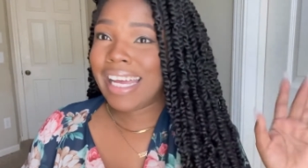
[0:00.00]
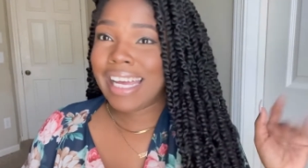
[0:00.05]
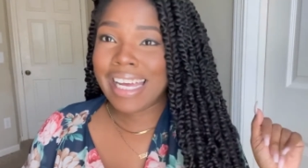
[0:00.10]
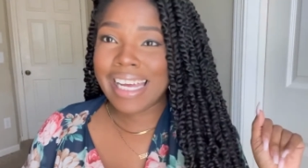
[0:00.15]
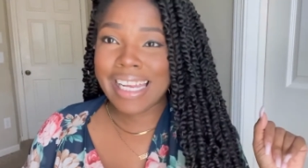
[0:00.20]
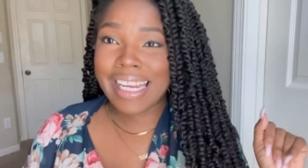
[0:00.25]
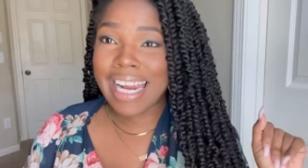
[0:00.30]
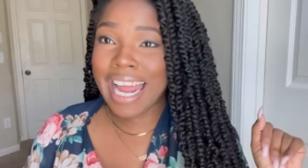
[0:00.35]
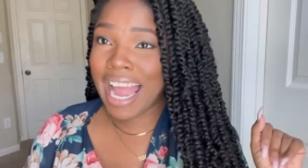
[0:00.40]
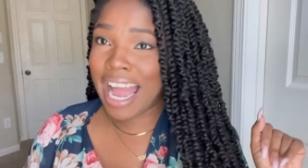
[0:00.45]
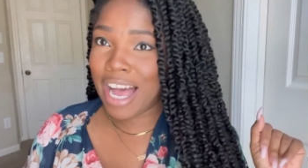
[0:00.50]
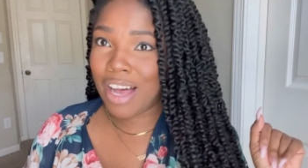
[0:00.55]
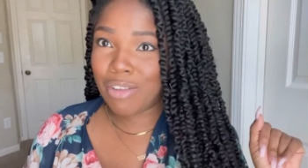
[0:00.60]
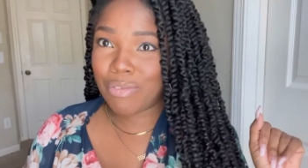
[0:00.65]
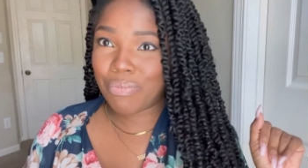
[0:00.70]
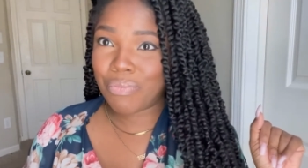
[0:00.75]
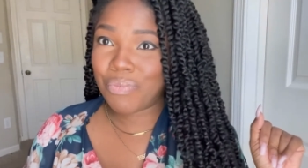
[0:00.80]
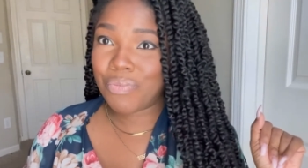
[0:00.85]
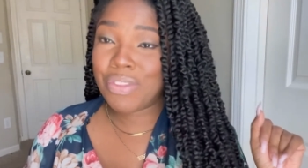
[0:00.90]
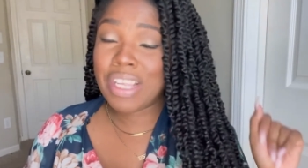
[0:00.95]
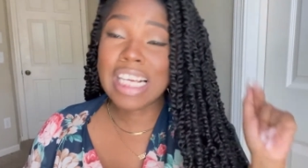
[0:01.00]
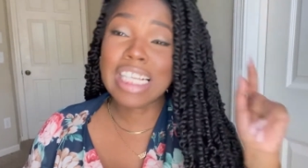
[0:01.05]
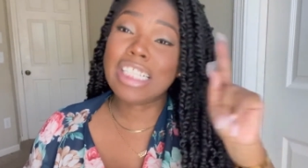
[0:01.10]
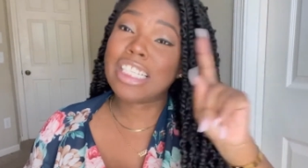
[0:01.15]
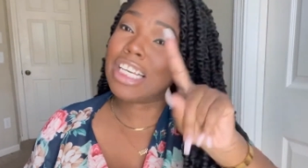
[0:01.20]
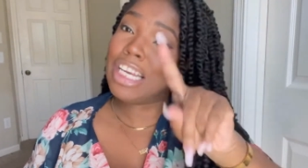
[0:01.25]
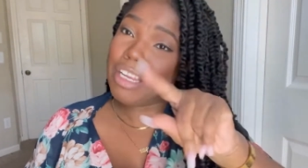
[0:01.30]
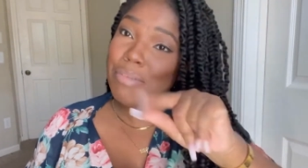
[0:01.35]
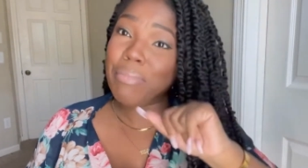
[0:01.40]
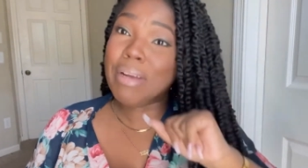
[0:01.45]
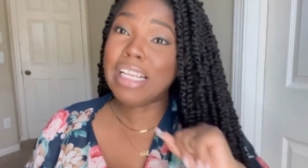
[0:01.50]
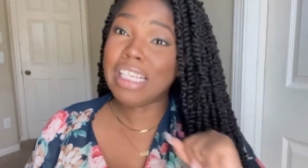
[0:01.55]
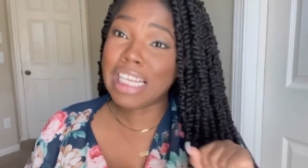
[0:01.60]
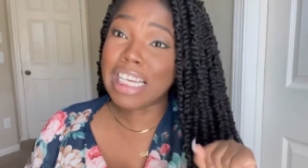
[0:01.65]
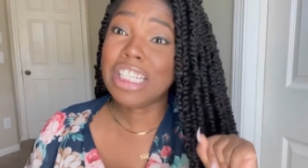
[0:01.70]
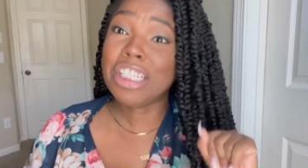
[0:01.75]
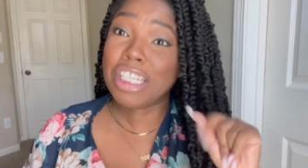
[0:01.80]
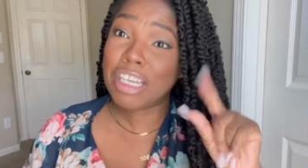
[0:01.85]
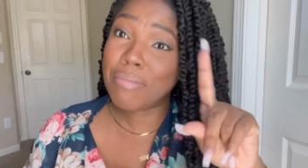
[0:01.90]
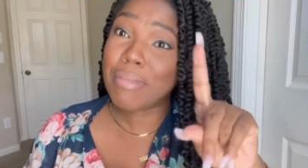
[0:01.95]
Now, this could have been,
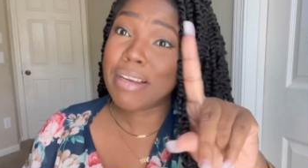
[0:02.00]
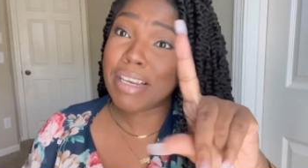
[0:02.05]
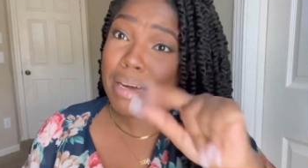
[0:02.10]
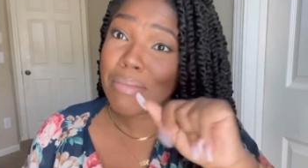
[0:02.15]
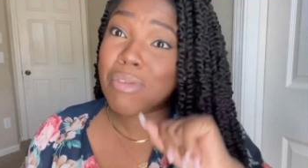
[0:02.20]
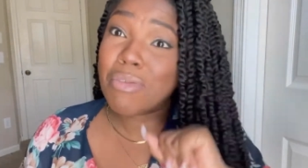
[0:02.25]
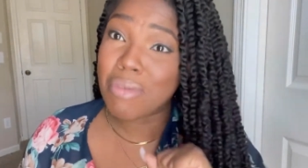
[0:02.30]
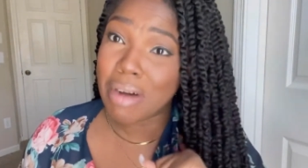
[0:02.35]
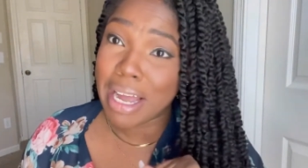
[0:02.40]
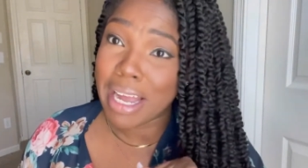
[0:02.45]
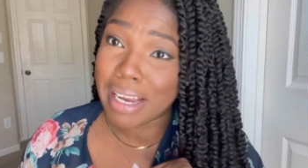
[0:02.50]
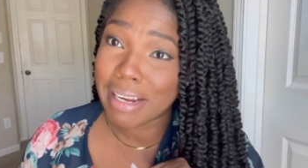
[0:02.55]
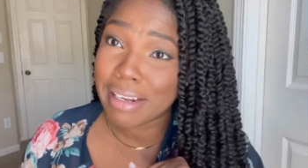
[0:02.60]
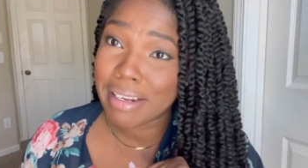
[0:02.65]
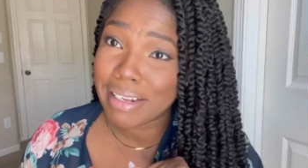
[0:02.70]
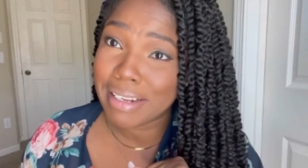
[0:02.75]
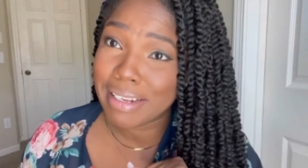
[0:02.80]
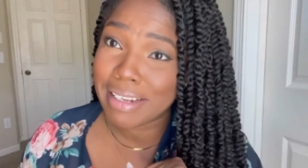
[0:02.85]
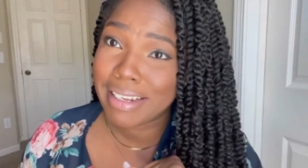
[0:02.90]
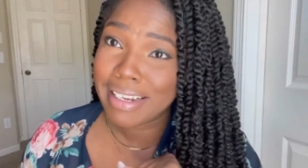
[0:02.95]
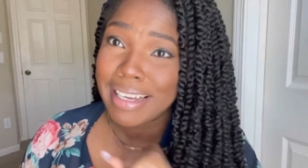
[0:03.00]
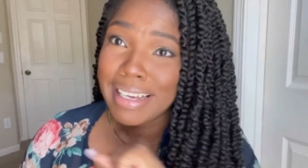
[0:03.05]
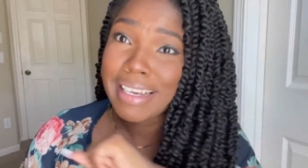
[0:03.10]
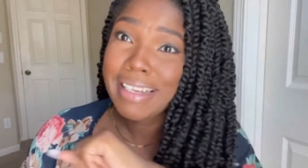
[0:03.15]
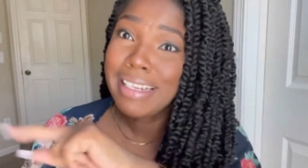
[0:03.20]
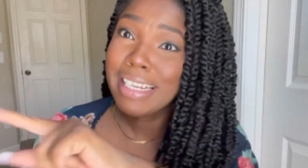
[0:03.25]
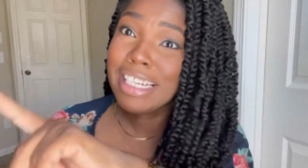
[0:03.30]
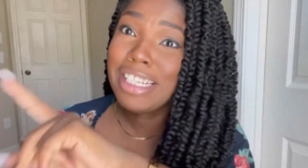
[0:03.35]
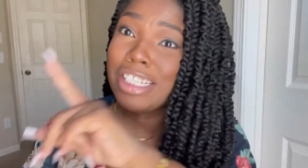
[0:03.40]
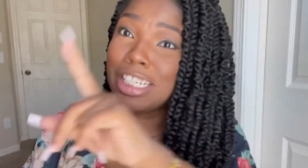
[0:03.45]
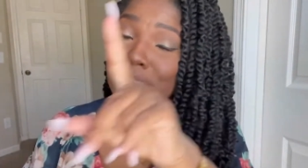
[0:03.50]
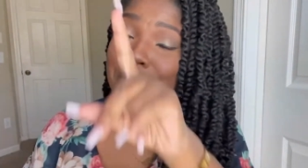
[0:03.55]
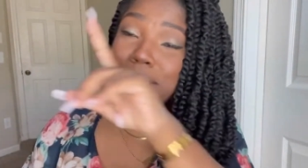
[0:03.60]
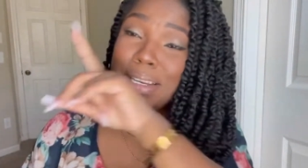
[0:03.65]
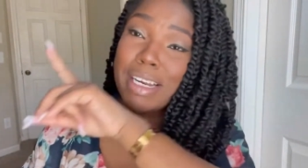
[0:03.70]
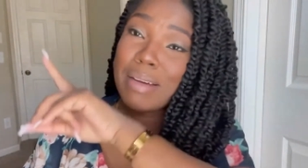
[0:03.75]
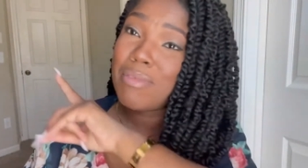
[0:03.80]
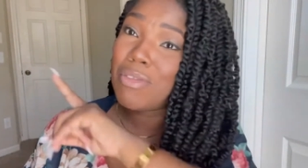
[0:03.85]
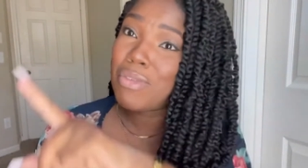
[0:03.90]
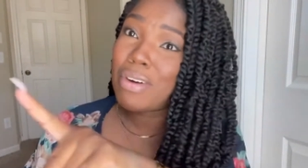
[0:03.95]
this should have been number one. This should have been
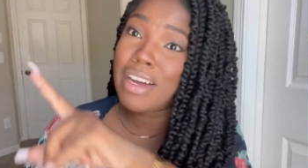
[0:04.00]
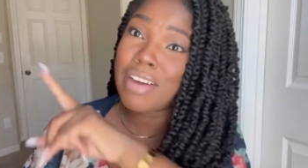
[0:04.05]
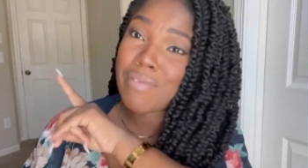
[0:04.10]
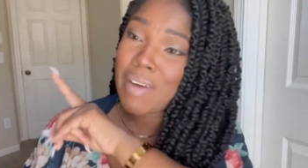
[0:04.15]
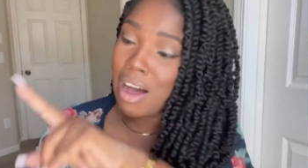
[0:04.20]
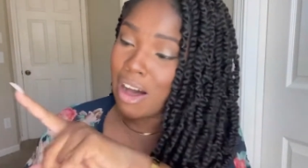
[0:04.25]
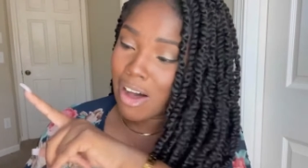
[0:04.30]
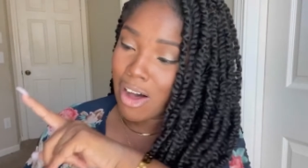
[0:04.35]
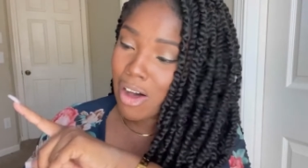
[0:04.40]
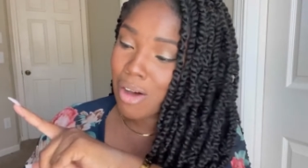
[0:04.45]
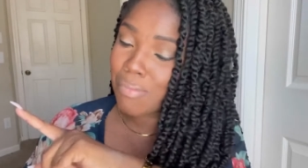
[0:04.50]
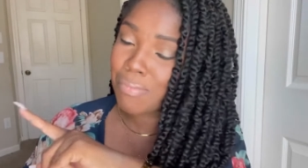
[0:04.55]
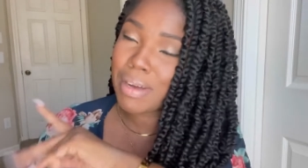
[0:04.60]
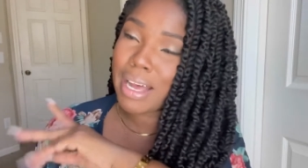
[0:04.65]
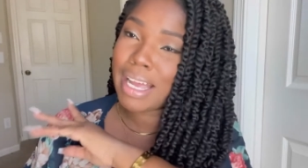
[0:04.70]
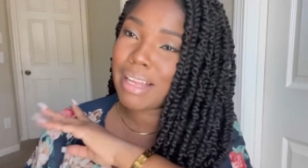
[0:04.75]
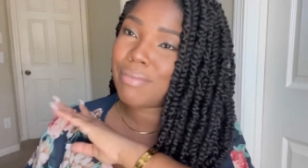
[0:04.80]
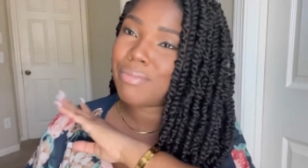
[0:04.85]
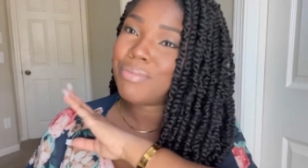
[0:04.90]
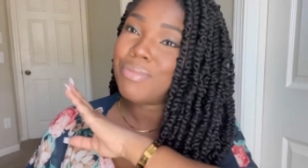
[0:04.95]
number one of all, but